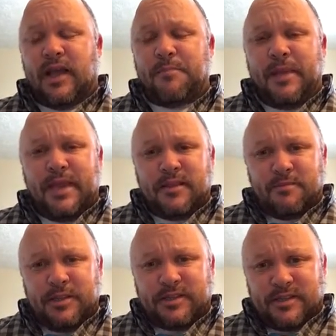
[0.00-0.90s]
I made the
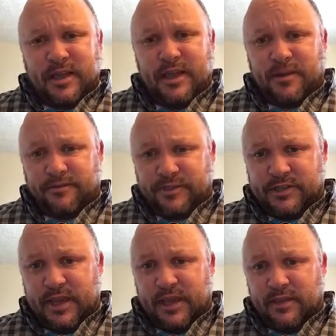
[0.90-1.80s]
mistake of
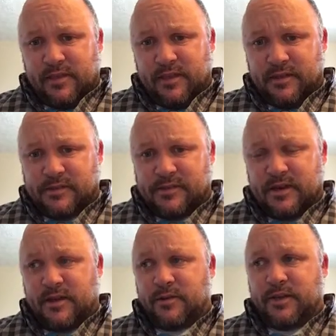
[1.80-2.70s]
saying this.
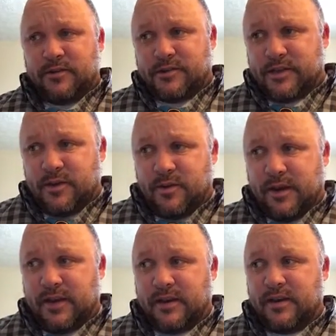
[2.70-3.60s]
Now, years ago,
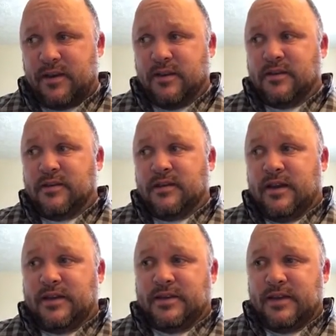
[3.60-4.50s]
I did
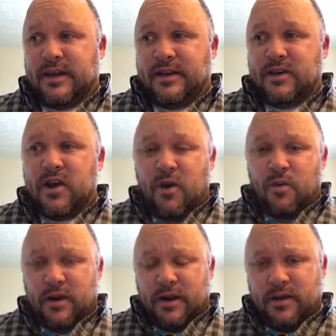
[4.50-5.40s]
not know
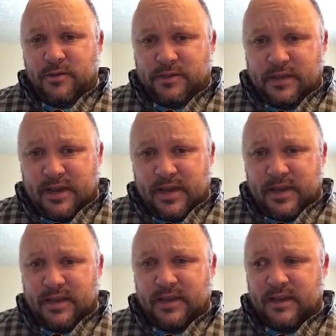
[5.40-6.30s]
what I know
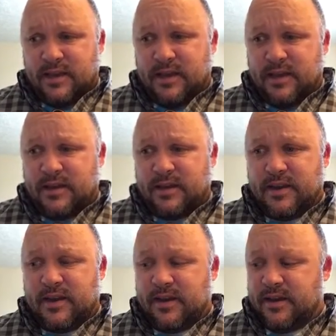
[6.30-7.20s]
today, and
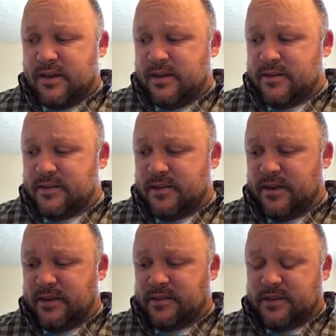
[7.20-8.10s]
I
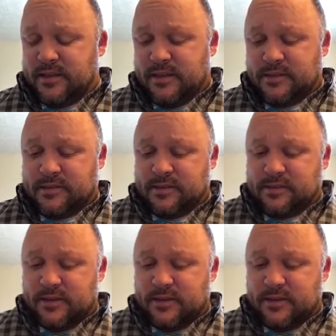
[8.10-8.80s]
said this.